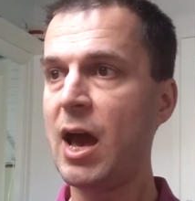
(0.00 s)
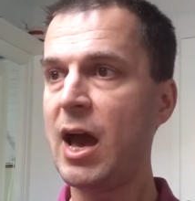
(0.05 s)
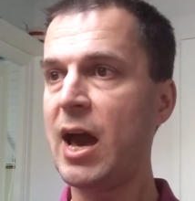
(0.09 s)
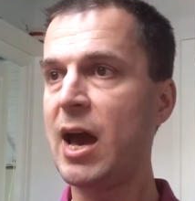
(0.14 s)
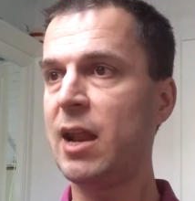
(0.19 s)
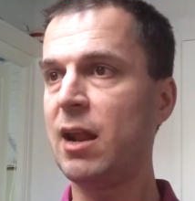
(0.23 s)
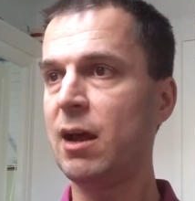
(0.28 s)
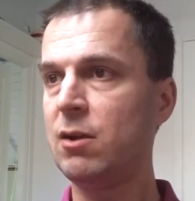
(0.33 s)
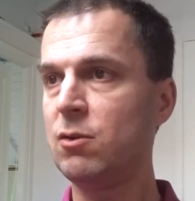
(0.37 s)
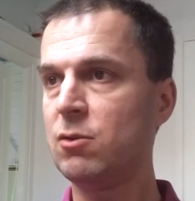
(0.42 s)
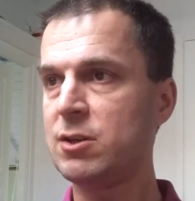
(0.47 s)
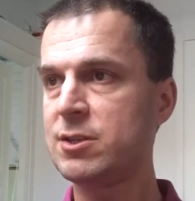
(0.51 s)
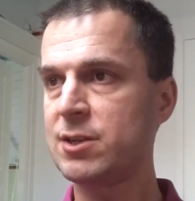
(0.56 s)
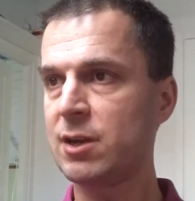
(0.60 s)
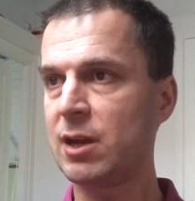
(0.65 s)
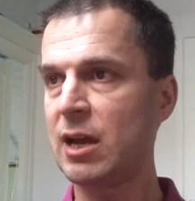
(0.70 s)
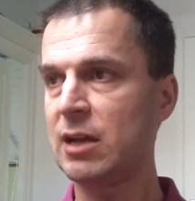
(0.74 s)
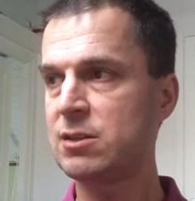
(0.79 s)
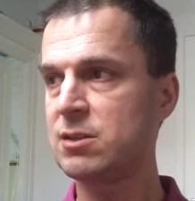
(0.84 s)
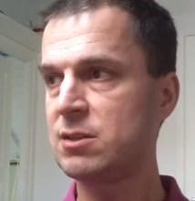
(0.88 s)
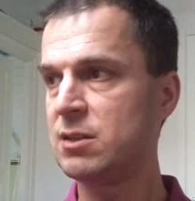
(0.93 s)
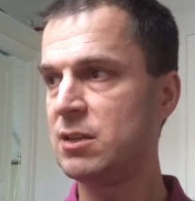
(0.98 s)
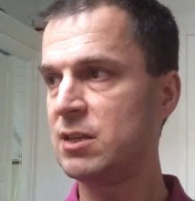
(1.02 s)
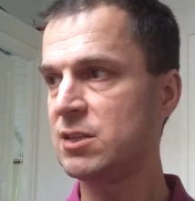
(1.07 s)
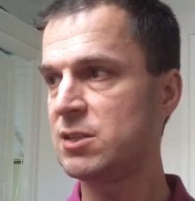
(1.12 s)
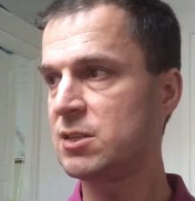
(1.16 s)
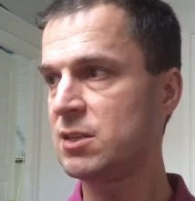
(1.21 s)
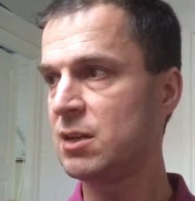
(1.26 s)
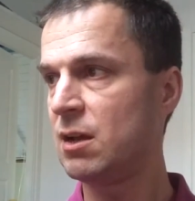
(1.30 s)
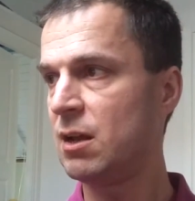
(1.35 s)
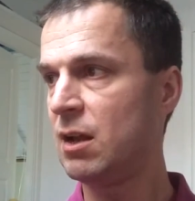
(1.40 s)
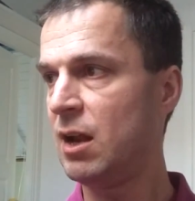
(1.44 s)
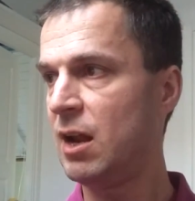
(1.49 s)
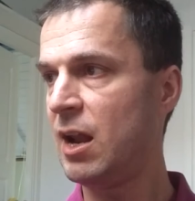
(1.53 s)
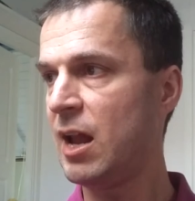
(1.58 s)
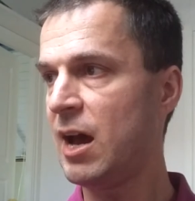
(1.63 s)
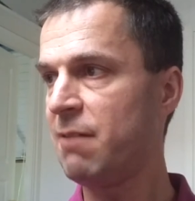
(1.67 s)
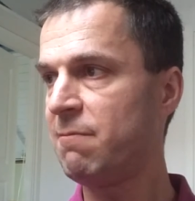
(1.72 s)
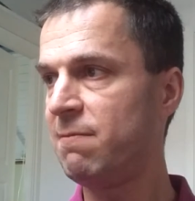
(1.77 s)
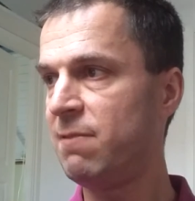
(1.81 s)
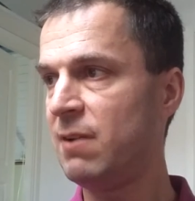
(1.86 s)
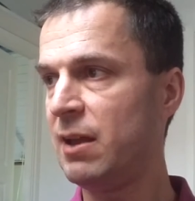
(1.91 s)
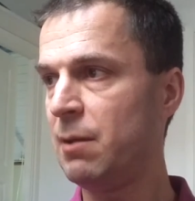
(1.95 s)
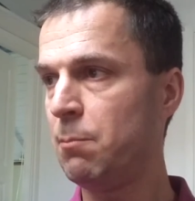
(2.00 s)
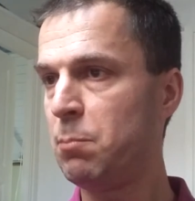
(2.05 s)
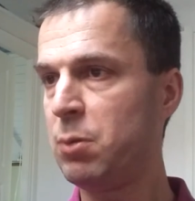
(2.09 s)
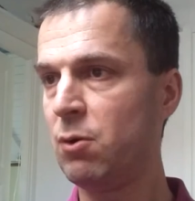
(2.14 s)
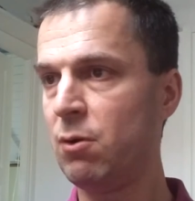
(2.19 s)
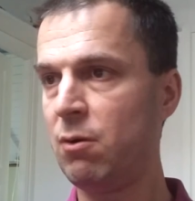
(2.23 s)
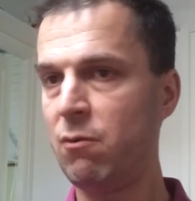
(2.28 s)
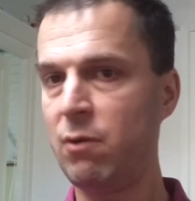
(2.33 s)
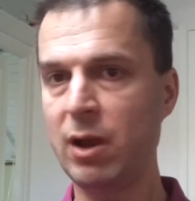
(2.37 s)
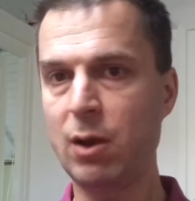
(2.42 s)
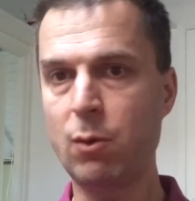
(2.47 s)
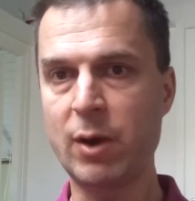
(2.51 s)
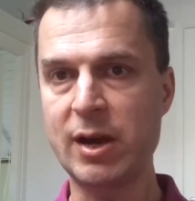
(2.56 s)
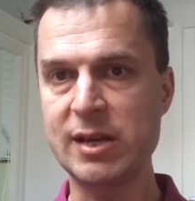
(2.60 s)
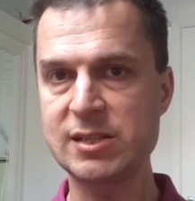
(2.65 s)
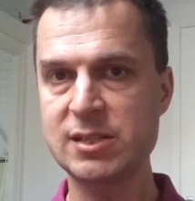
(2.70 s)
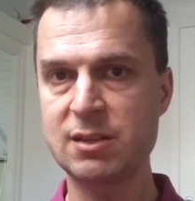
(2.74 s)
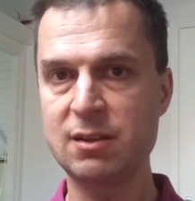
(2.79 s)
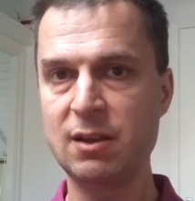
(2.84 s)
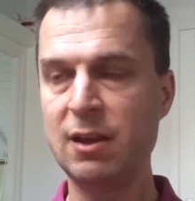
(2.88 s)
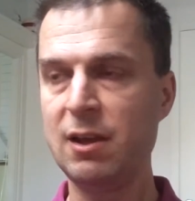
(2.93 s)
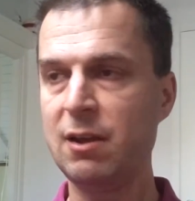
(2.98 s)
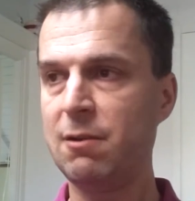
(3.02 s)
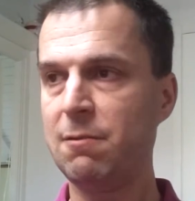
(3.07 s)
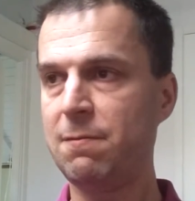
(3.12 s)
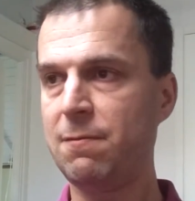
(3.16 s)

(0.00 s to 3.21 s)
And I also got this lovely pull request